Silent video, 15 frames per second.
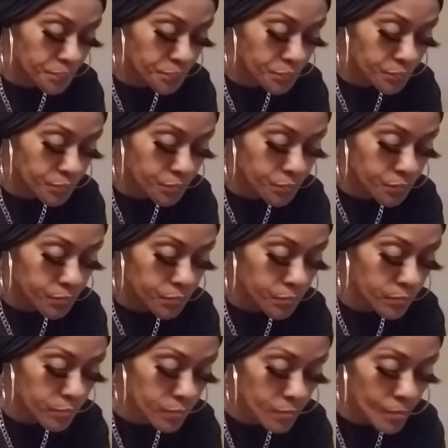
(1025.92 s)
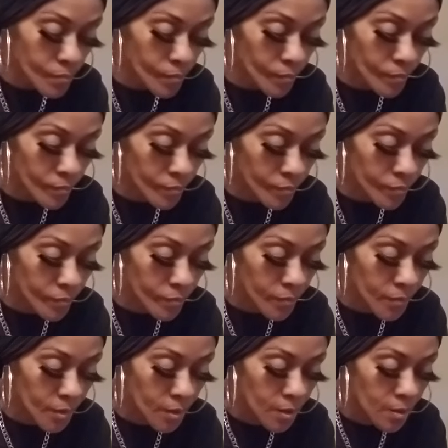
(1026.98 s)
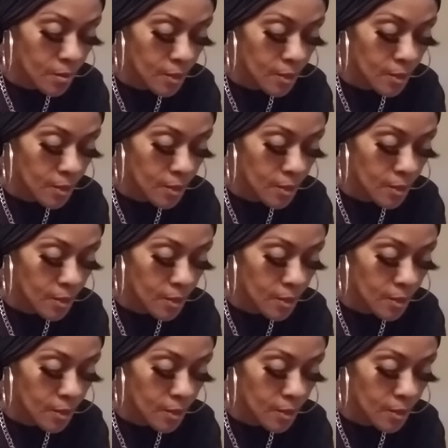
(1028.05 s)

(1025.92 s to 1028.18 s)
[no speech]